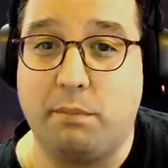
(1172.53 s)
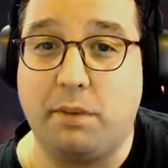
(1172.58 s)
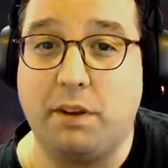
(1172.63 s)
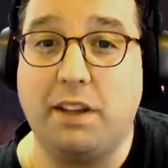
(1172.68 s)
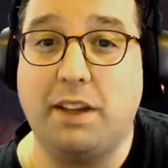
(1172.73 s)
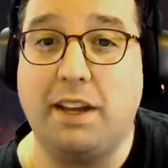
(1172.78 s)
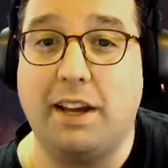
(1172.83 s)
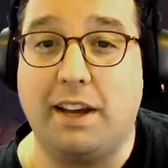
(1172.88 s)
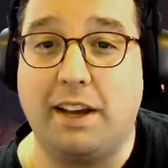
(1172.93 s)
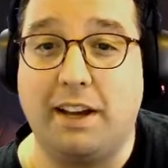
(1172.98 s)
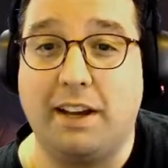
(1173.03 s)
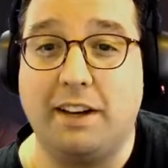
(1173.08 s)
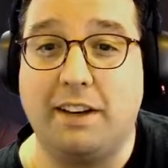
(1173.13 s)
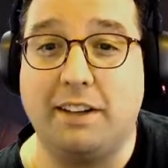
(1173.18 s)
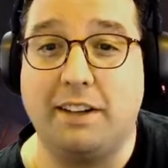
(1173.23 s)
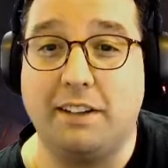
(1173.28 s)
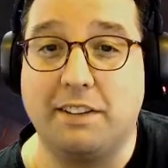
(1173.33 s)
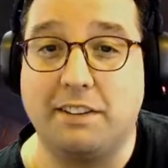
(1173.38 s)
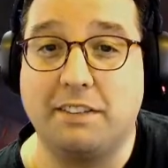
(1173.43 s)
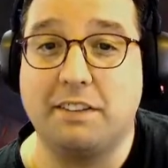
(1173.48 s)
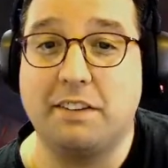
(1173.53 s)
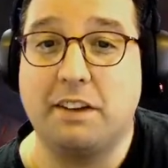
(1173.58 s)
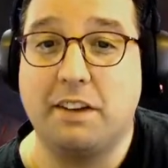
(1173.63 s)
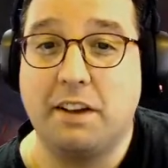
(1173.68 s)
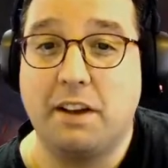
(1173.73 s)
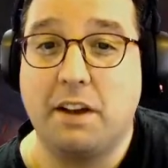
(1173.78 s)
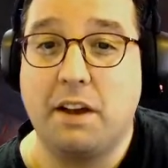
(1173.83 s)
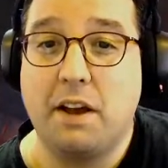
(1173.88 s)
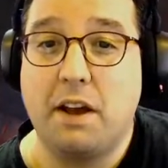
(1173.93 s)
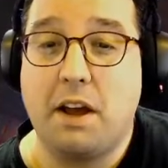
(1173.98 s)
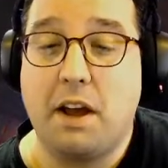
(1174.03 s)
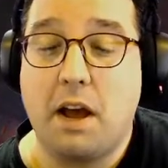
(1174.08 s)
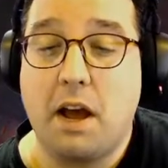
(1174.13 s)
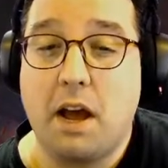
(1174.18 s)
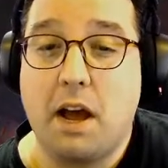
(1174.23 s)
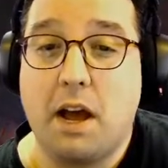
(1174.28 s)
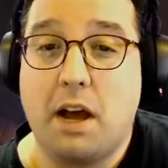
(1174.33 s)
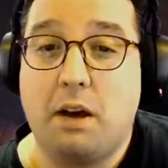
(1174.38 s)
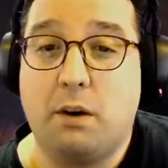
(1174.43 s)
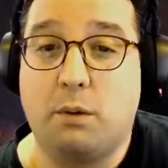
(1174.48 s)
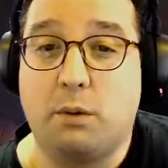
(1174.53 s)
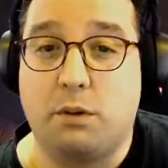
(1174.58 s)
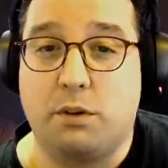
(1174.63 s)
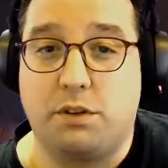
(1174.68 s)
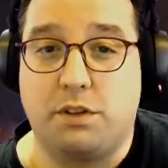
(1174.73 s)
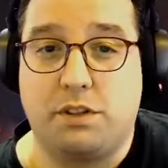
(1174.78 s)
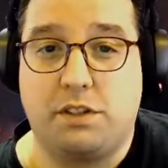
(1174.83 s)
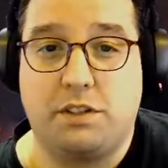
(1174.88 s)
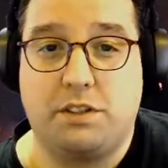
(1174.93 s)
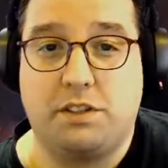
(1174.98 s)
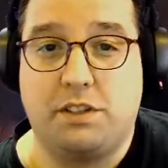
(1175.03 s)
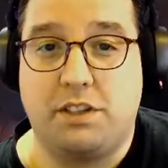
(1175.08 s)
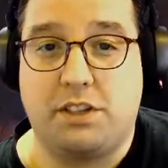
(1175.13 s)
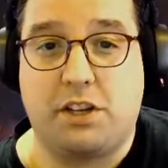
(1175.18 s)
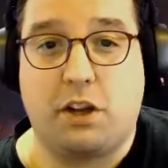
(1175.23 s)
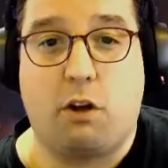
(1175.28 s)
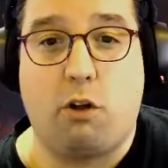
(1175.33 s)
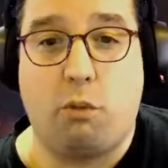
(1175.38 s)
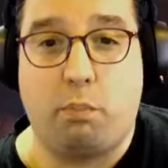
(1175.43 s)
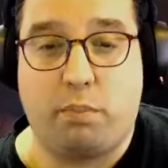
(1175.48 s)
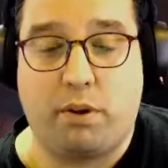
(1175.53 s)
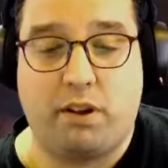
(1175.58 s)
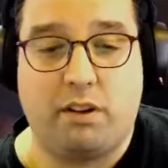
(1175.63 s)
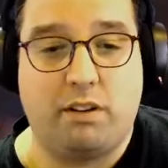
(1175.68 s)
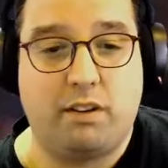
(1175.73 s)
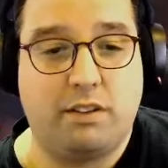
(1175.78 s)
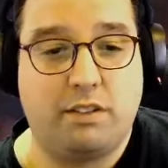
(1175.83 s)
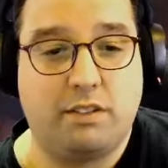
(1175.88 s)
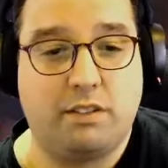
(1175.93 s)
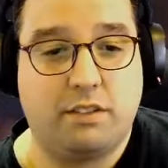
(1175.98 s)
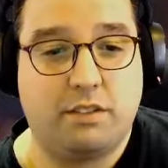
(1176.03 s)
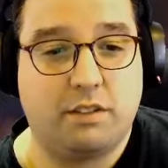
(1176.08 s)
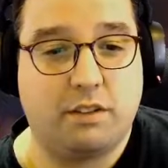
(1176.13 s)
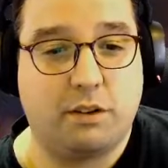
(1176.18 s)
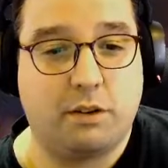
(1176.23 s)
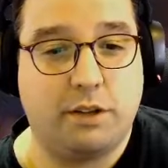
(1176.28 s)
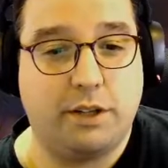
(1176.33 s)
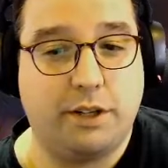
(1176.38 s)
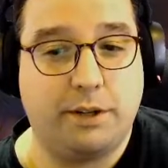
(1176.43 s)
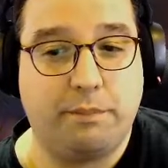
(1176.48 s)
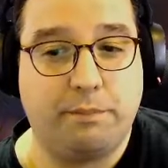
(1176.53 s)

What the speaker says: Yeah, it is. Or Zatalpa. Sorry.